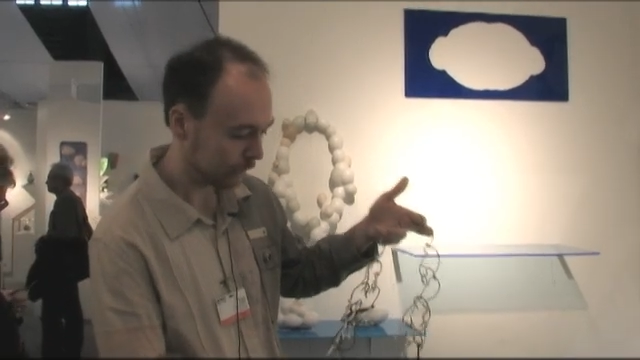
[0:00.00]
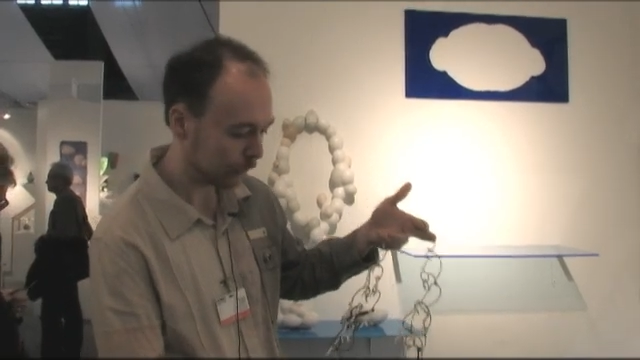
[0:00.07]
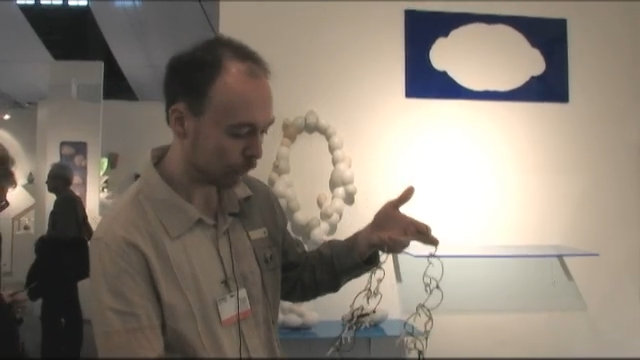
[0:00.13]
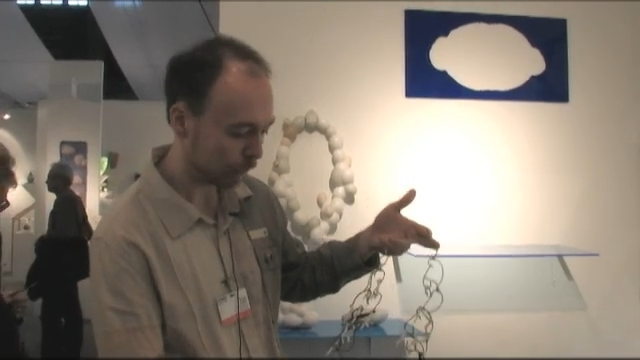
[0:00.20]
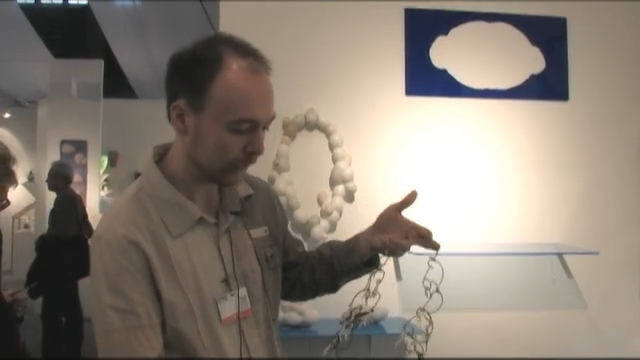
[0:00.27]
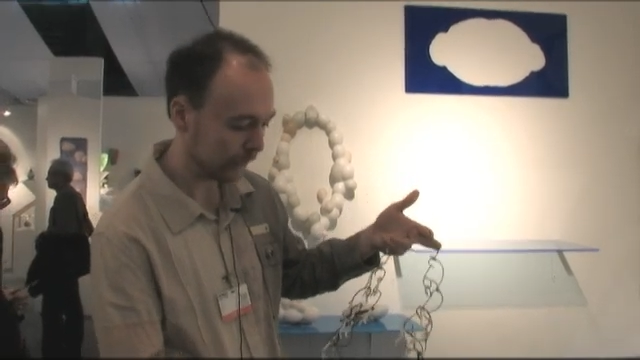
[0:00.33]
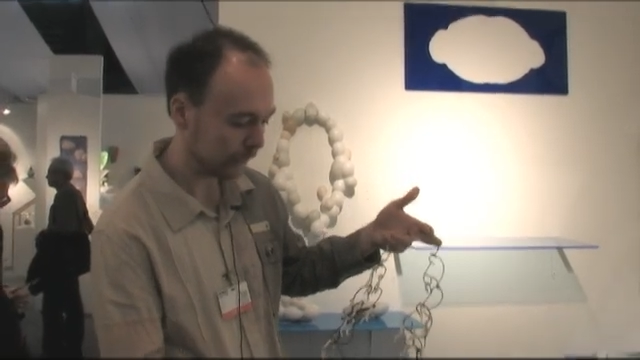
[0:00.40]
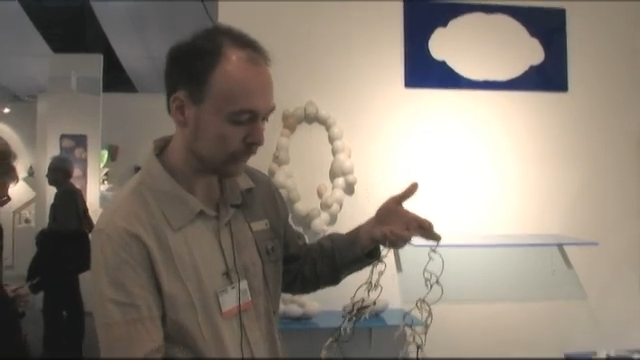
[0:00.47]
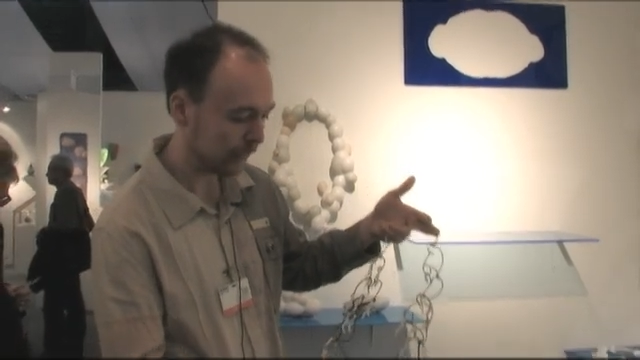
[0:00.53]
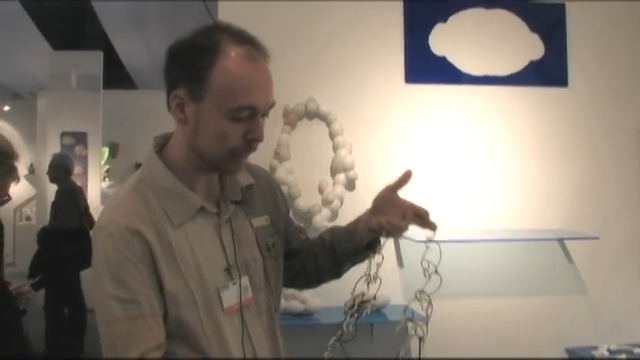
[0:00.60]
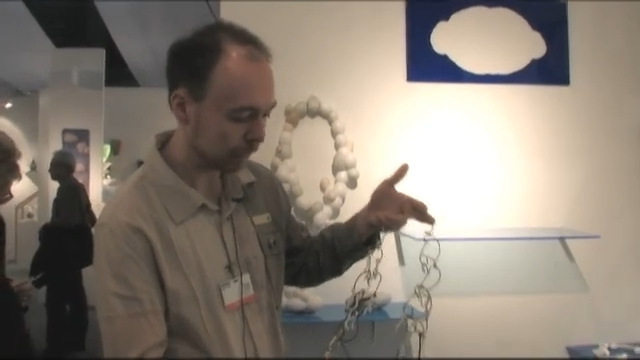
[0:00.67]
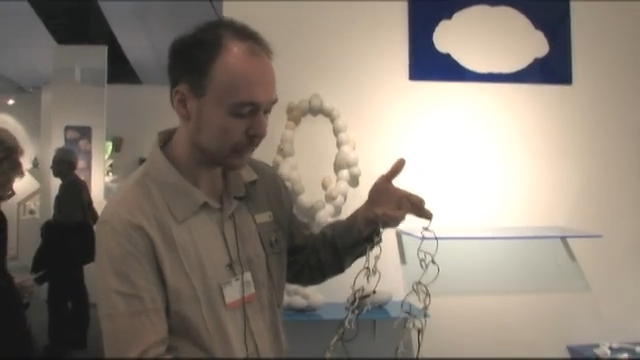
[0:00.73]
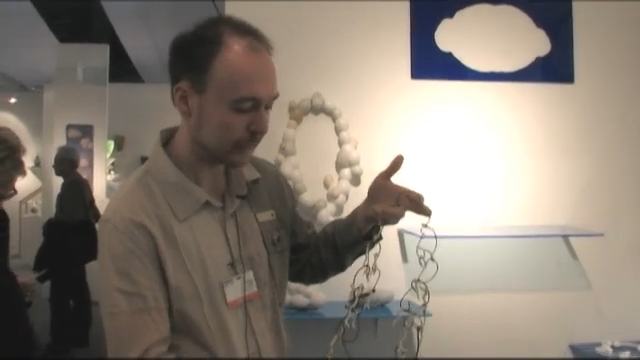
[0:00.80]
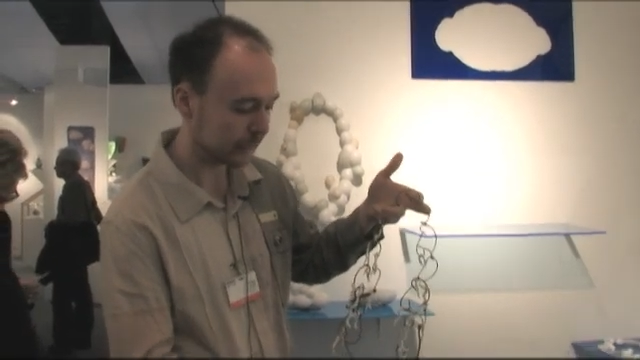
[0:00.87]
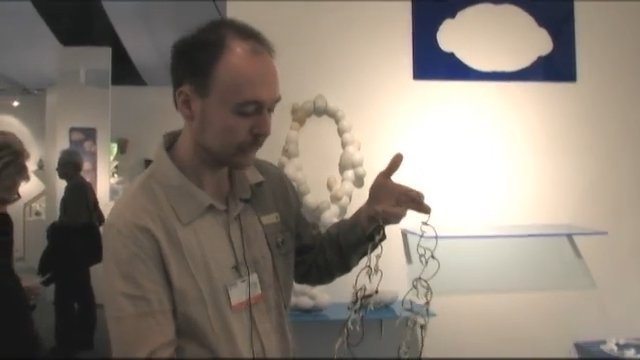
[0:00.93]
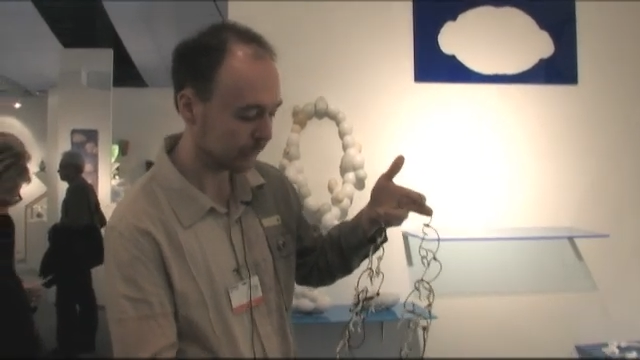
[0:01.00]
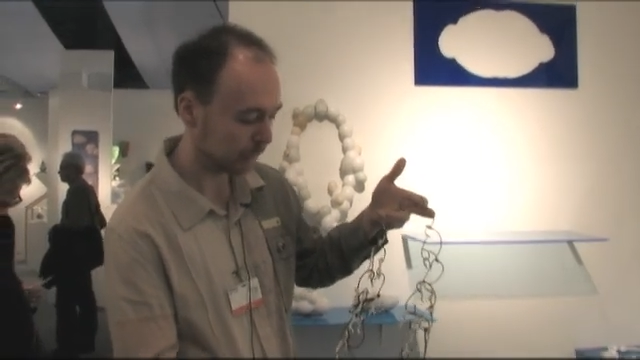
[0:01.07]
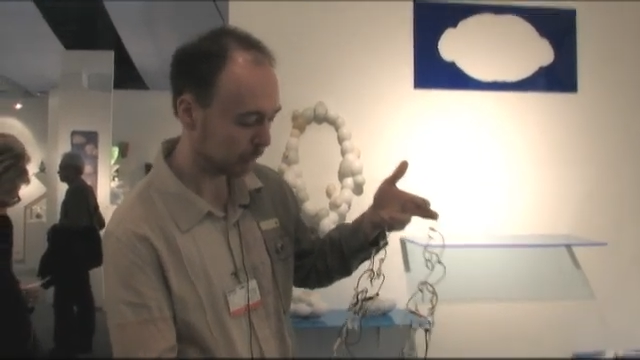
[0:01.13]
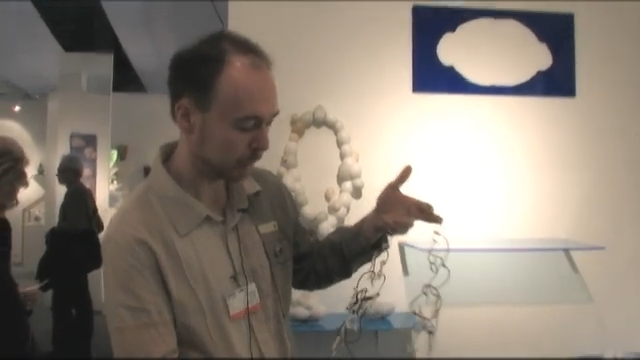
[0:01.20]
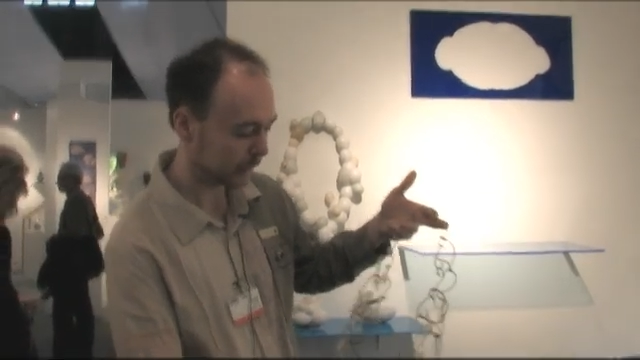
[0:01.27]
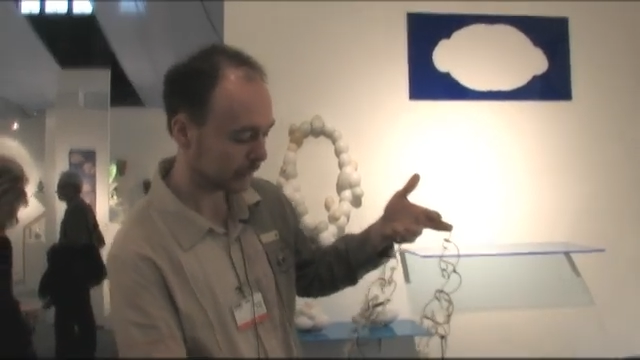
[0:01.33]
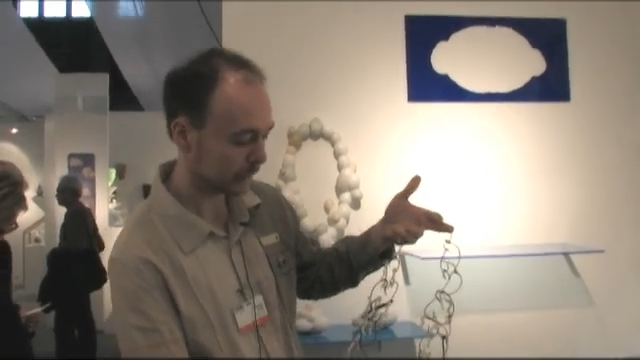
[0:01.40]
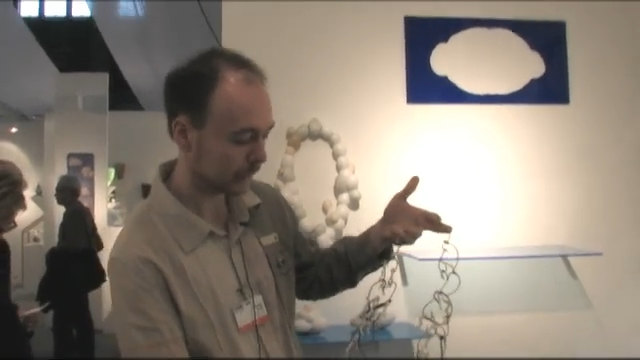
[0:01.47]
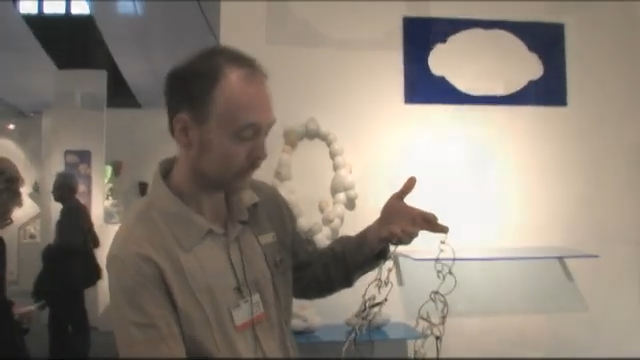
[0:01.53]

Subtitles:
real emphasis of the pieces